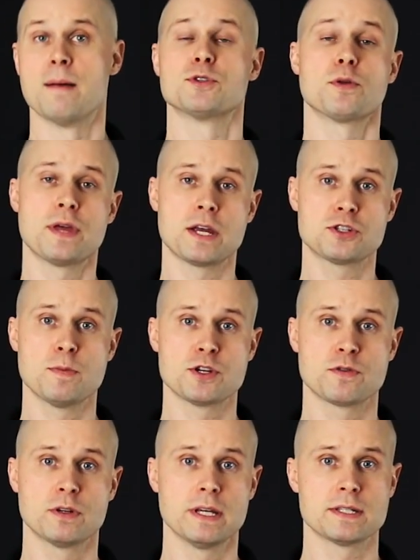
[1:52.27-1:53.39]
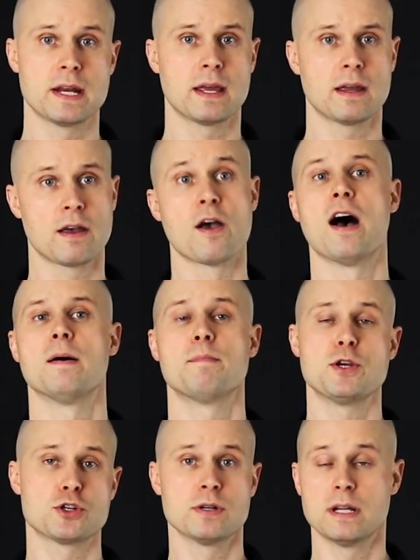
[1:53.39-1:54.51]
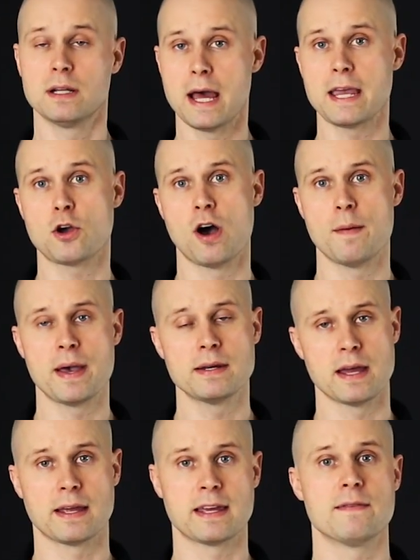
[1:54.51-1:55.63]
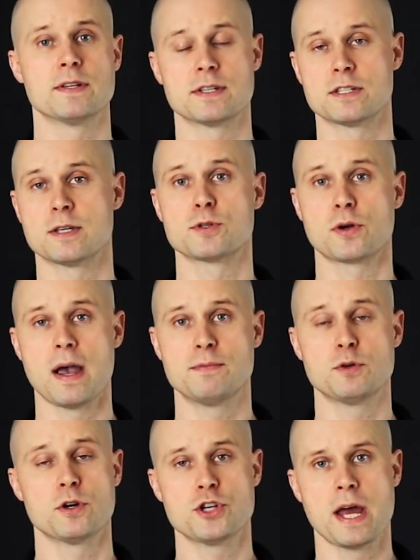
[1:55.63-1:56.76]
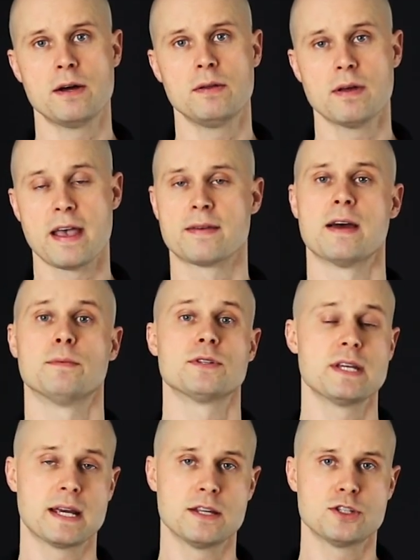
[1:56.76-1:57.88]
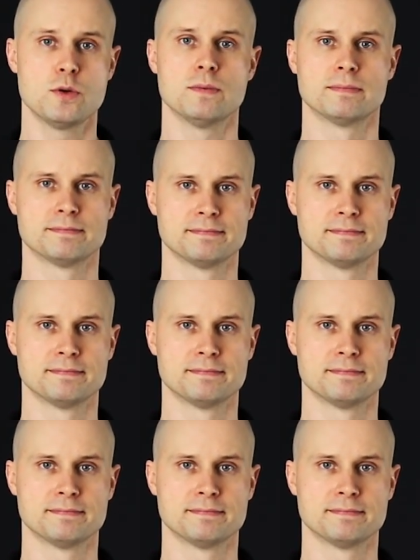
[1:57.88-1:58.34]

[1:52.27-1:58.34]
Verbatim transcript: So thanks so much for listening. Be sure to like, comment, and give us a subscribe to our channel, and we'll see you again soon.